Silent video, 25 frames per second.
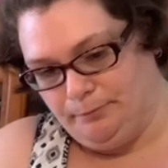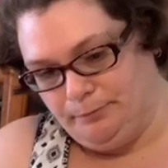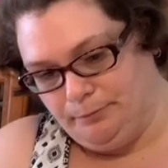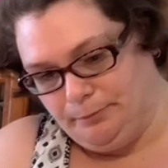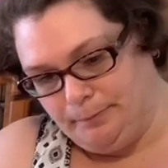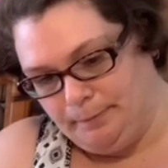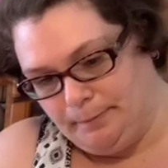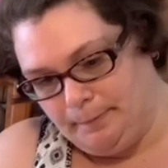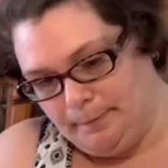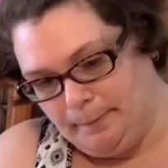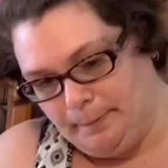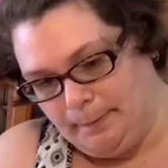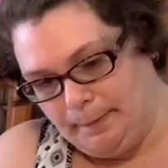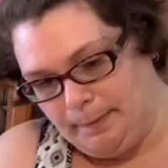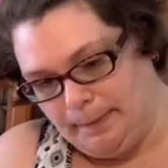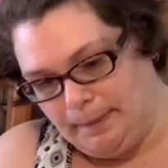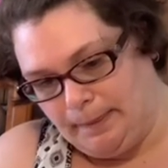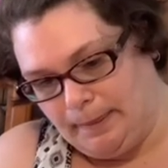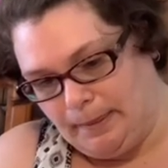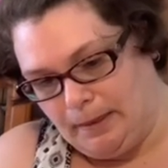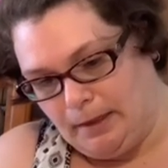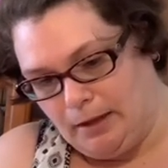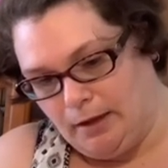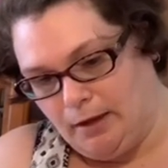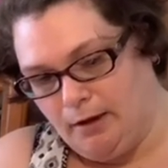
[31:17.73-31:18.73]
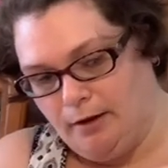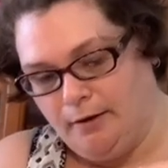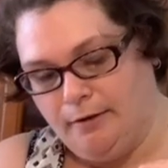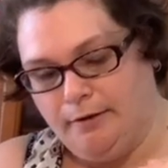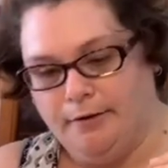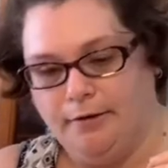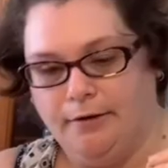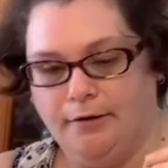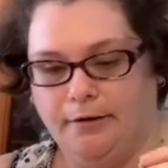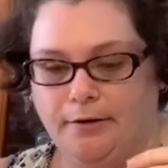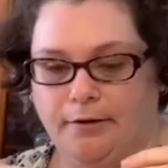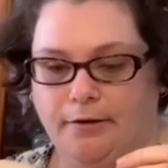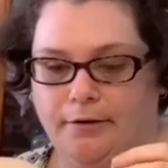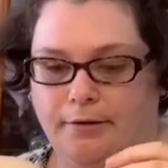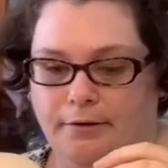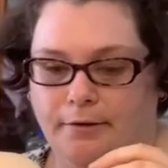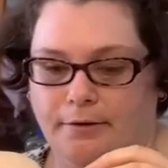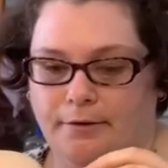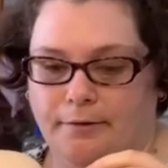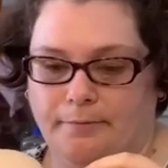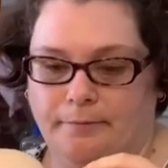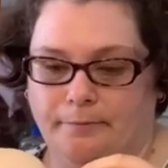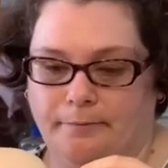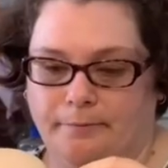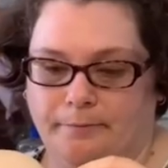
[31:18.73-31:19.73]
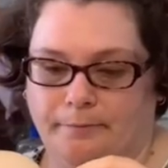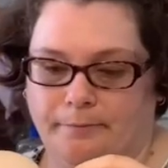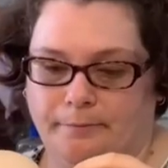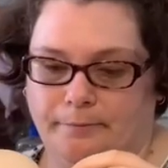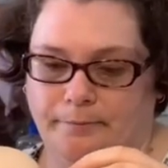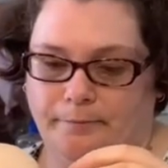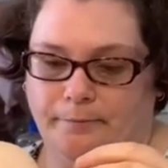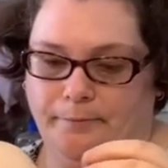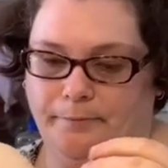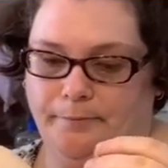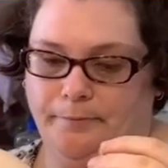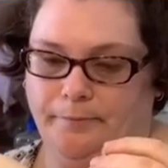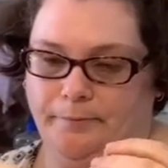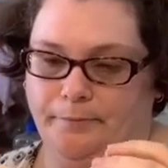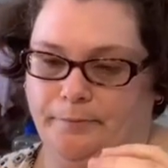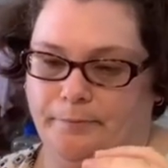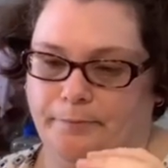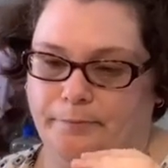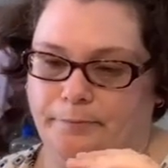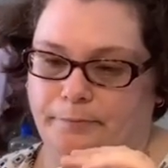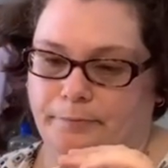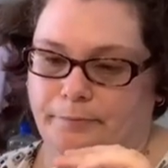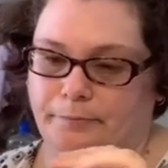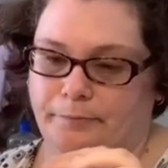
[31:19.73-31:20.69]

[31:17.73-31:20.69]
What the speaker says: (no one is talking)